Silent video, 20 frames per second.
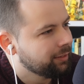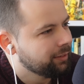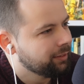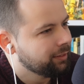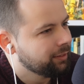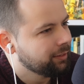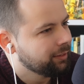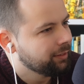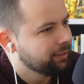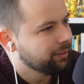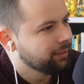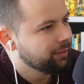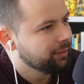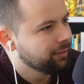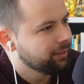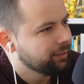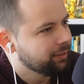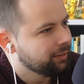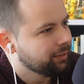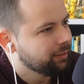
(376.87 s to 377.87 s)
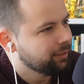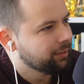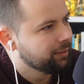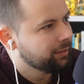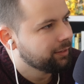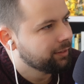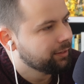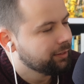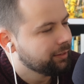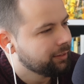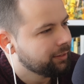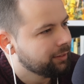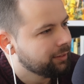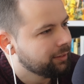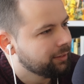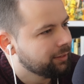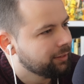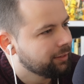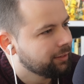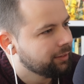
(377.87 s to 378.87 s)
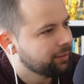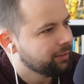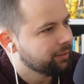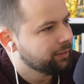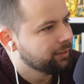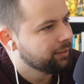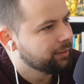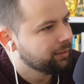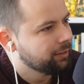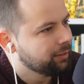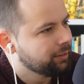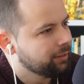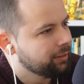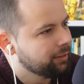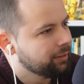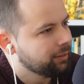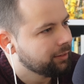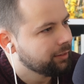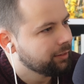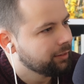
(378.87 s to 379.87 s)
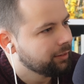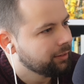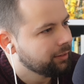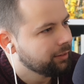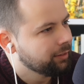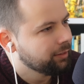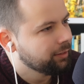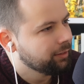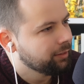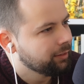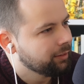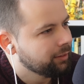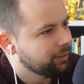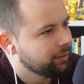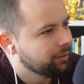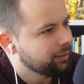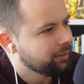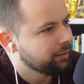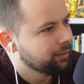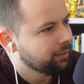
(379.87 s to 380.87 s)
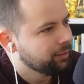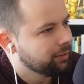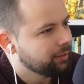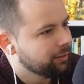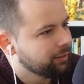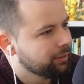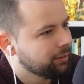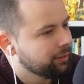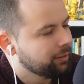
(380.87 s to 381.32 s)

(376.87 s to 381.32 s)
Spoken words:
(not speaking)